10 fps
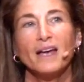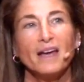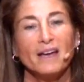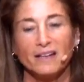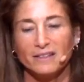
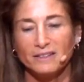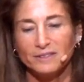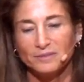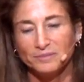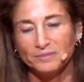
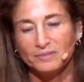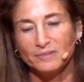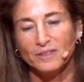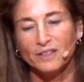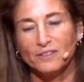And
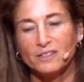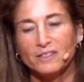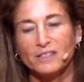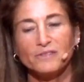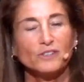here's
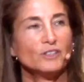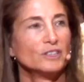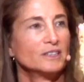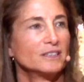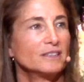the
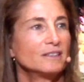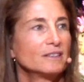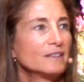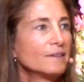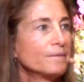difficulty.
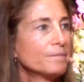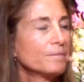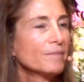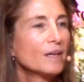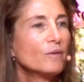
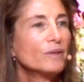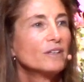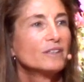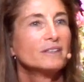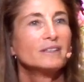
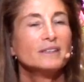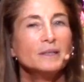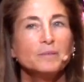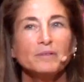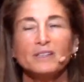We are
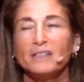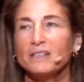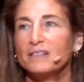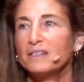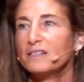deeply
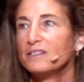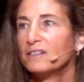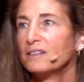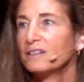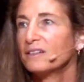
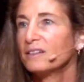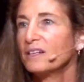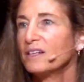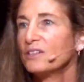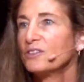conditioned
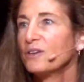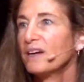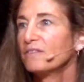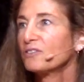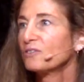to
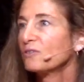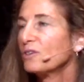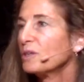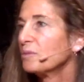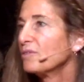have
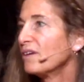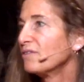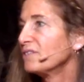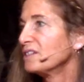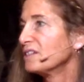strong
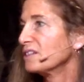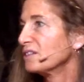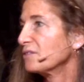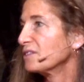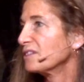
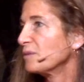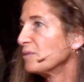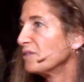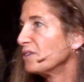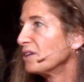preferences for
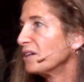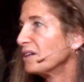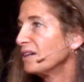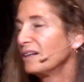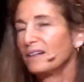some of
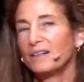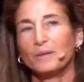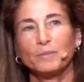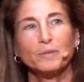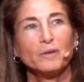our
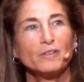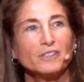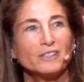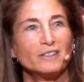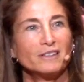
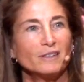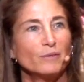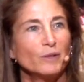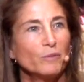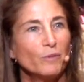pamoja, that
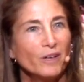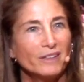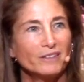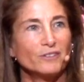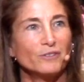we
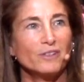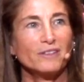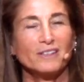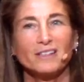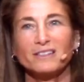want
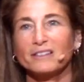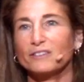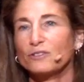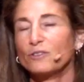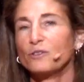certain things a
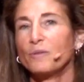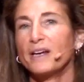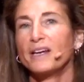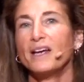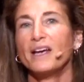certain
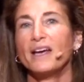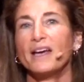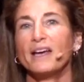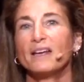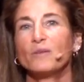way,
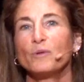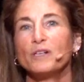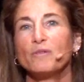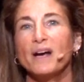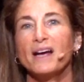and
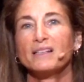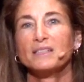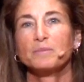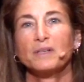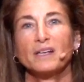we
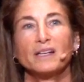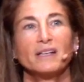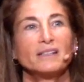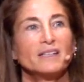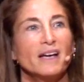grasp and
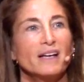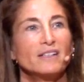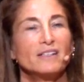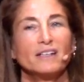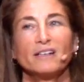get
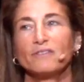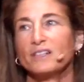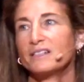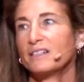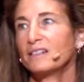attached and get
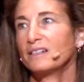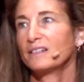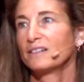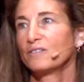fixated.